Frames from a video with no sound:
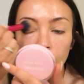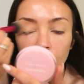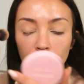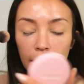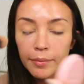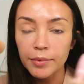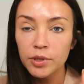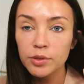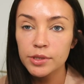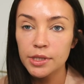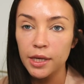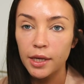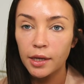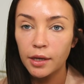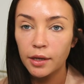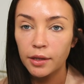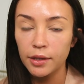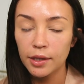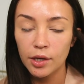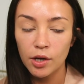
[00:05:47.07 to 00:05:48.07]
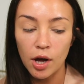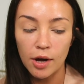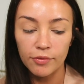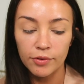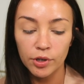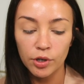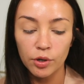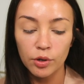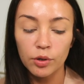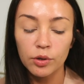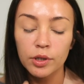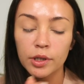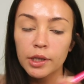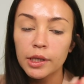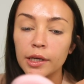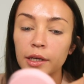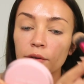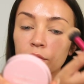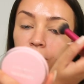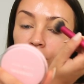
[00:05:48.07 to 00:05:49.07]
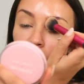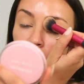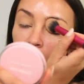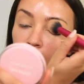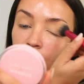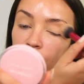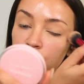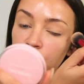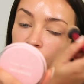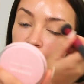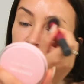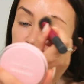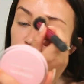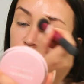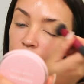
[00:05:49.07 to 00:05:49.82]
I'm using the CoverGirl Clean Fresh